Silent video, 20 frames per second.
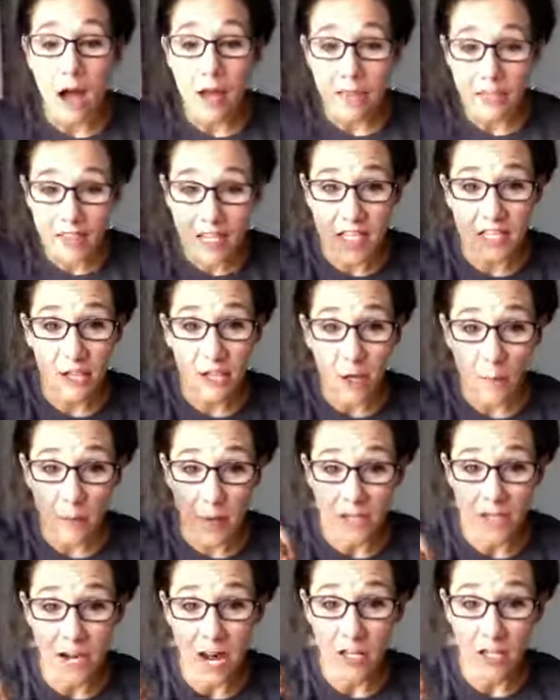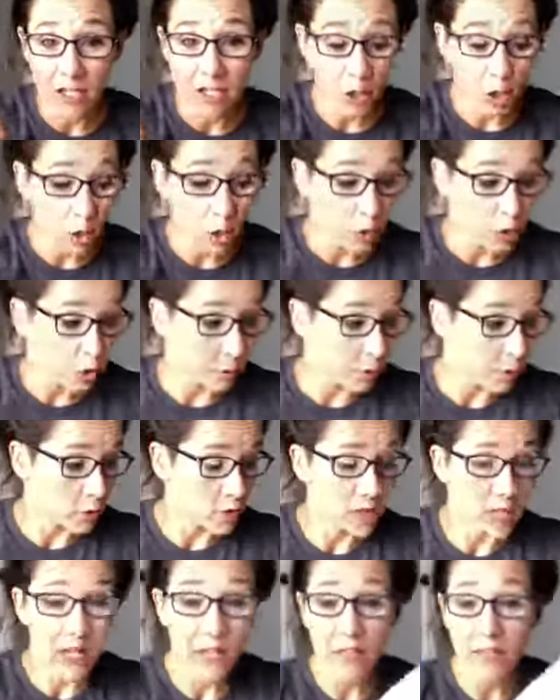These are my
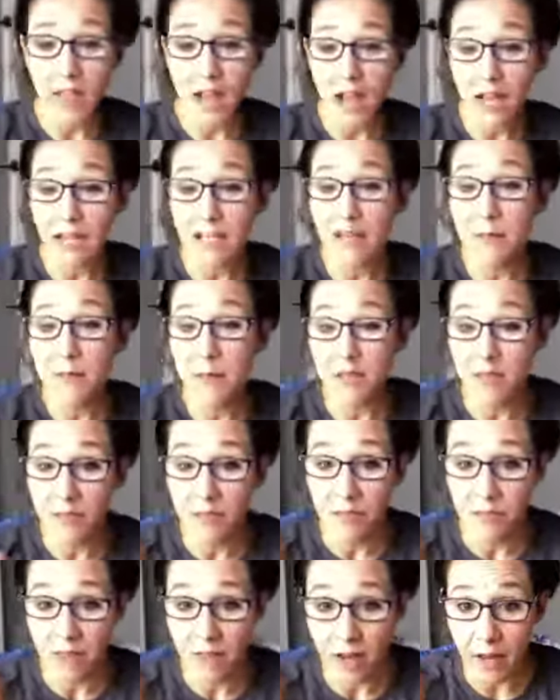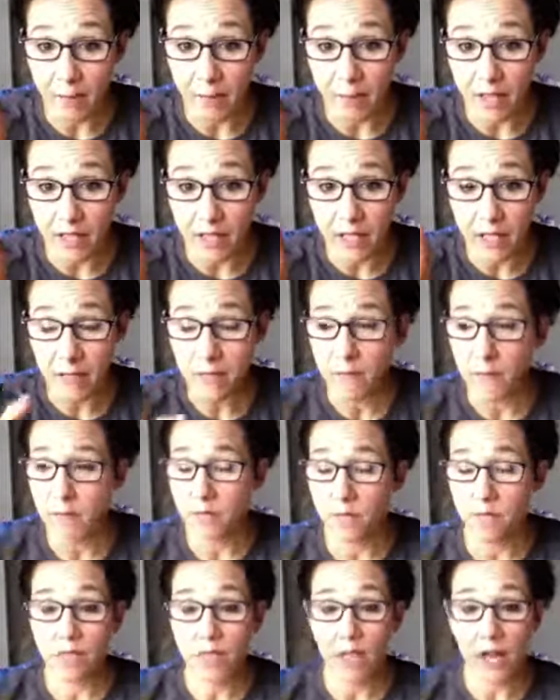non-negotiables, and that can be family,
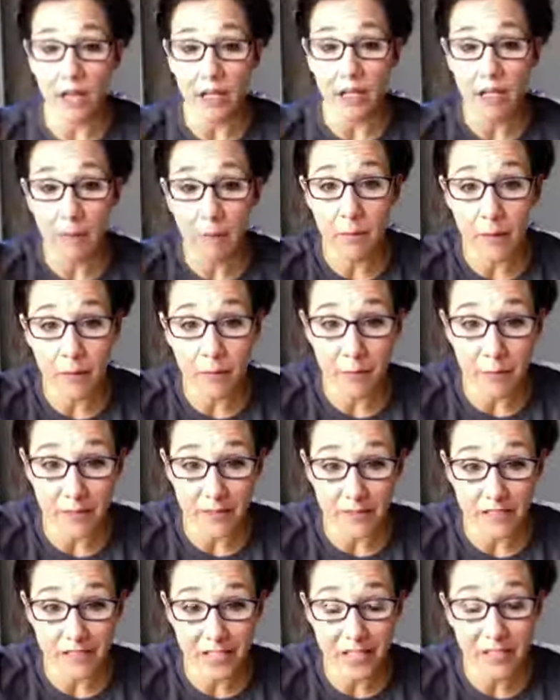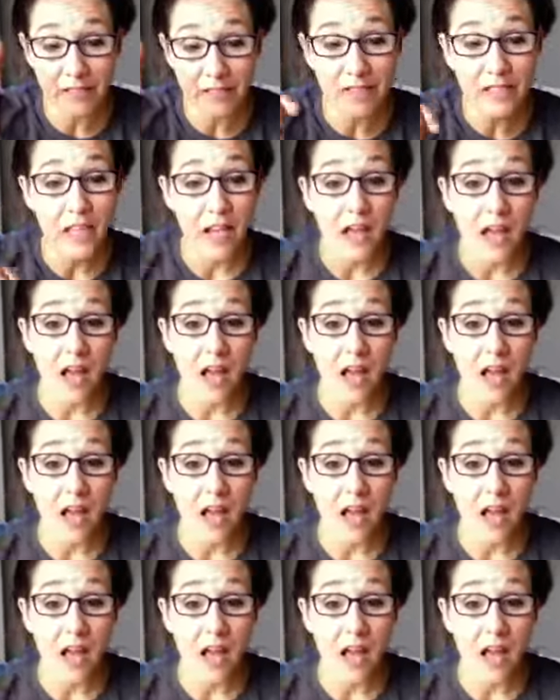that can be business,